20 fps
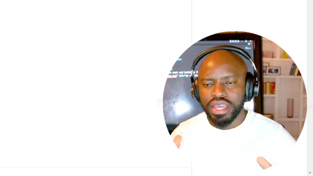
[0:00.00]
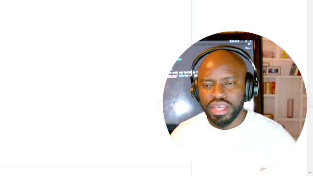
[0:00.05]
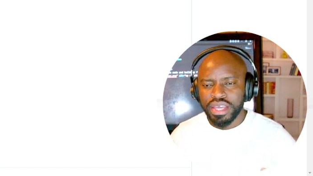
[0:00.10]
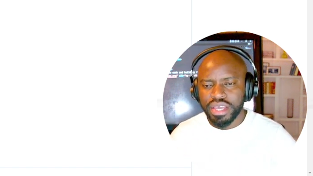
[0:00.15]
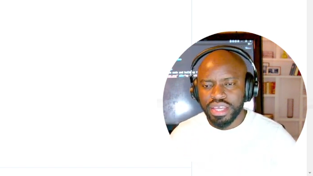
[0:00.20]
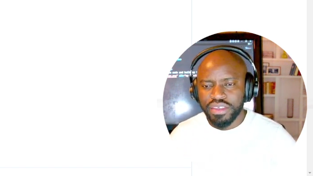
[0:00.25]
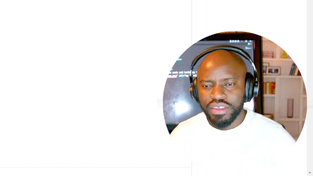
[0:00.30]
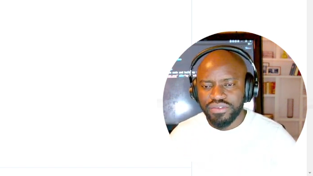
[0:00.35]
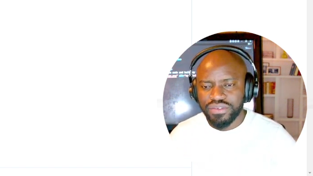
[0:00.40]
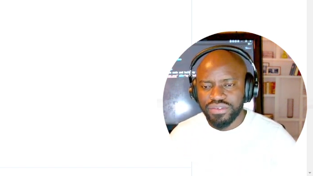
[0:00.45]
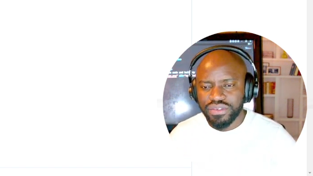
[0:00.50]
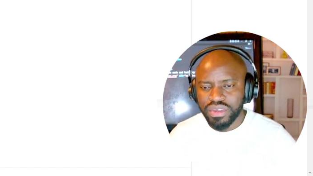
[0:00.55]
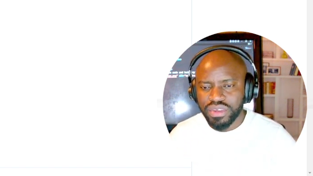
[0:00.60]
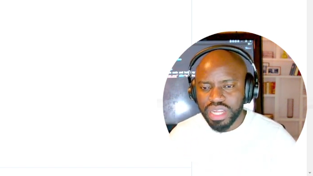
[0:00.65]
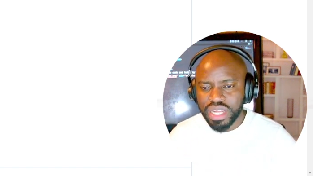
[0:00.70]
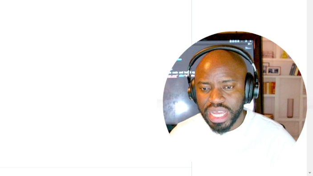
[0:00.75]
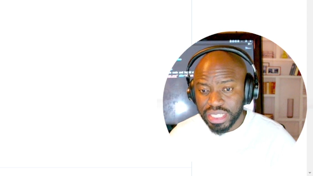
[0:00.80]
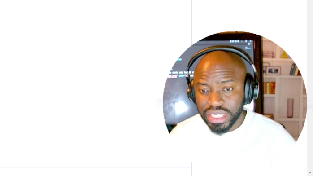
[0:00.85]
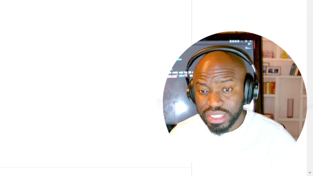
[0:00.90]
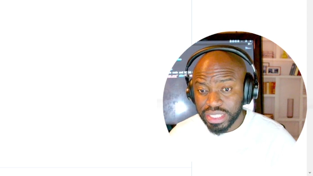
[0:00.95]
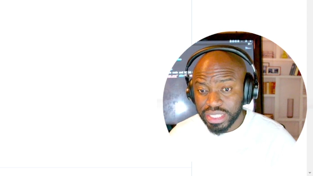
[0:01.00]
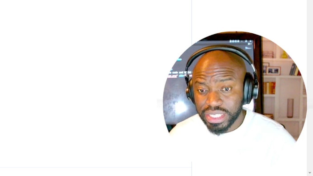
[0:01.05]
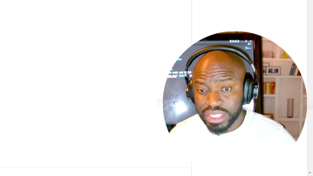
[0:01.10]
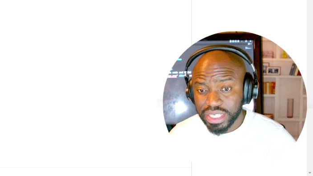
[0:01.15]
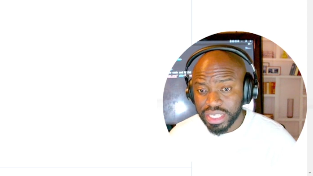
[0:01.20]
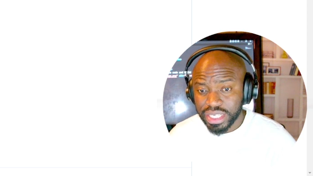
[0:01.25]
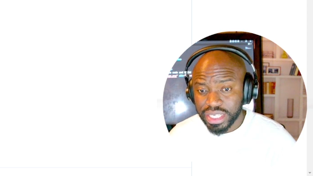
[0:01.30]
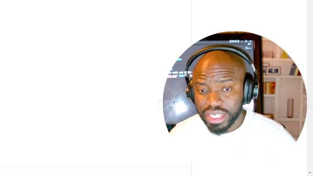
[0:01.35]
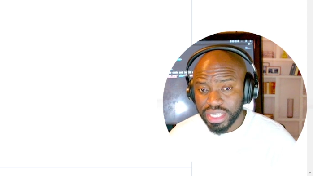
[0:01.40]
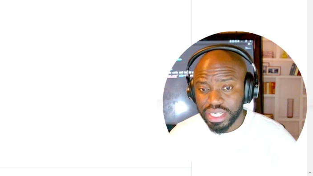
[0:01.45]
if you right
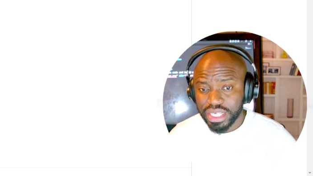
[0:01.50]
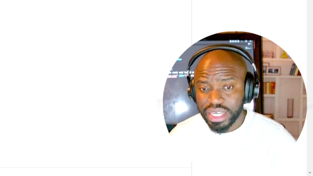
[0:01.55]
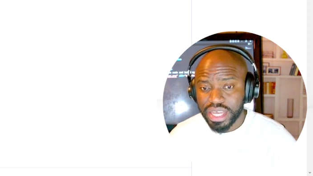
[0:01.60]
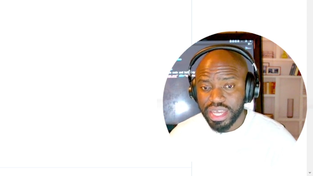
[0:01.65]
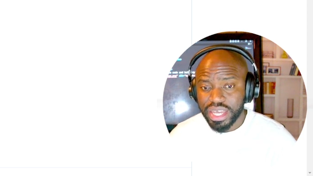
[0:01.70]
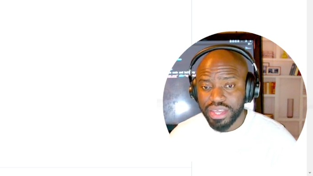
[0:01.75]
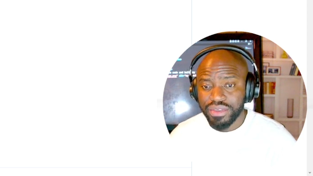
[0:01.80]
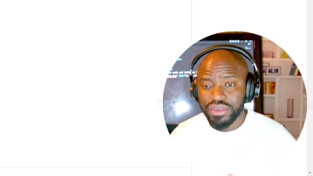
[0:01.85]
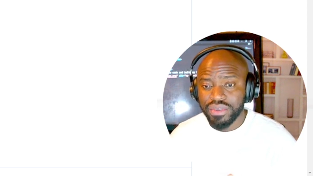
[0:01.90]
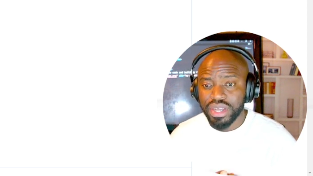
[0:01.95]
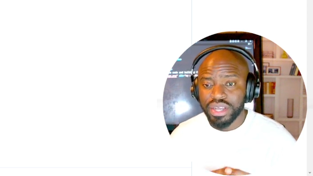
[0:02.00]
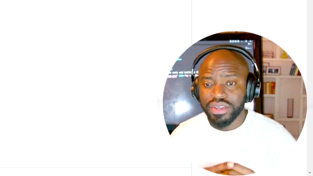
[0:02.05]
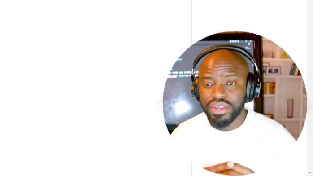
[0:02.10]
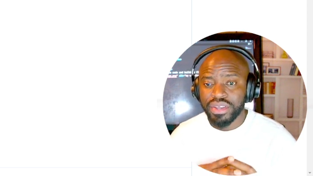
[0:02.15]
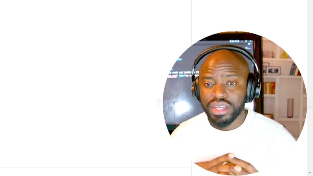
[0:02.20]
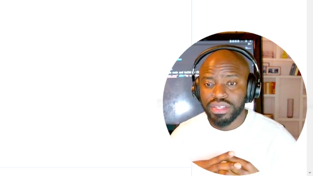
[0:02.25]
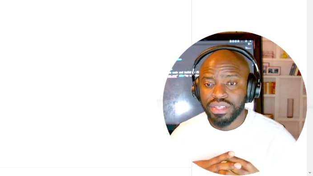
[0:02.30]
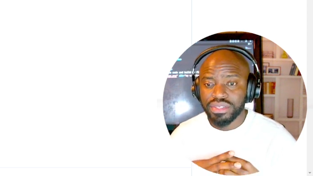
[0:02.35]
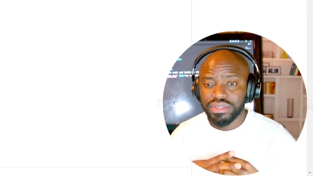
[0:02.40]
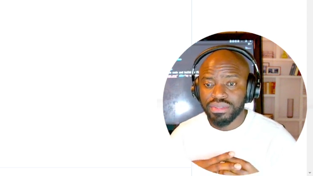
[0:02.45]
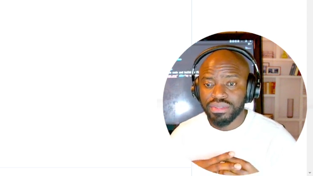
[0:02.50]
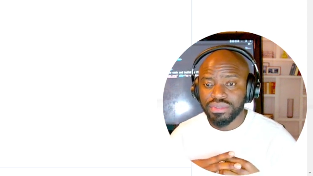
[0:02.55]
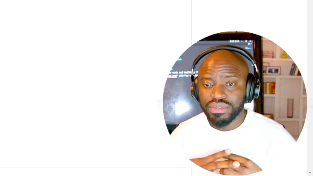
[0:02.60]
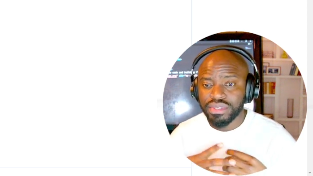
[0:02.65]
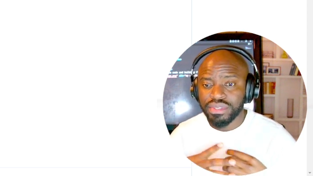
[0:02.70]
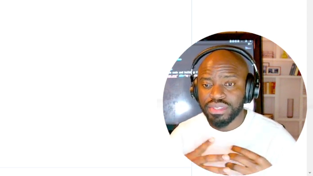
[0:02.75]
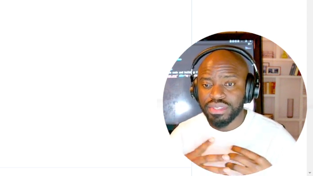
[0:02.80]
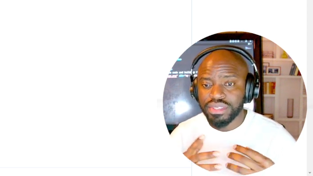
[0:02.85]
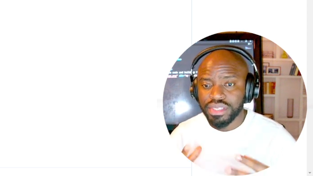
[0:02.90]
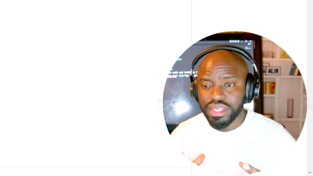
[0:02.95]
click, you are going to
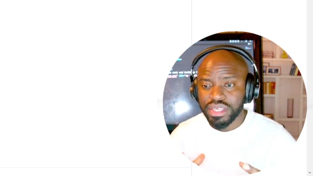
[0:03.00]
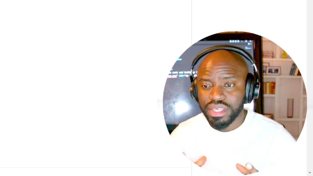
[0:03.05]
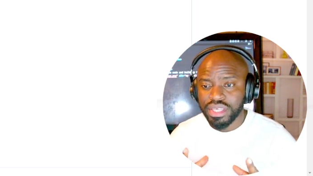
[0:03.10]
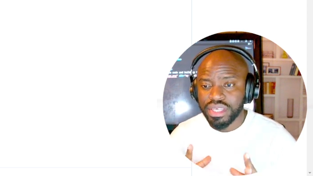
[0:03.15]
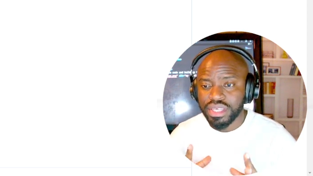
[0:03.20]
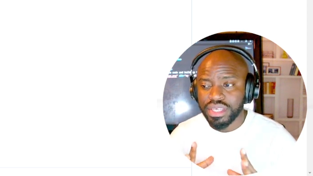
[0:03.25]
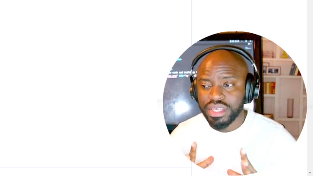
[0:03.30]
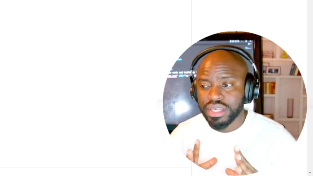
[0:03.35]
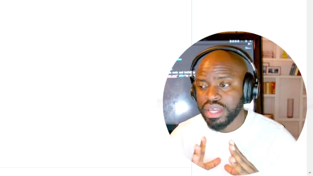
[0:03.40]
see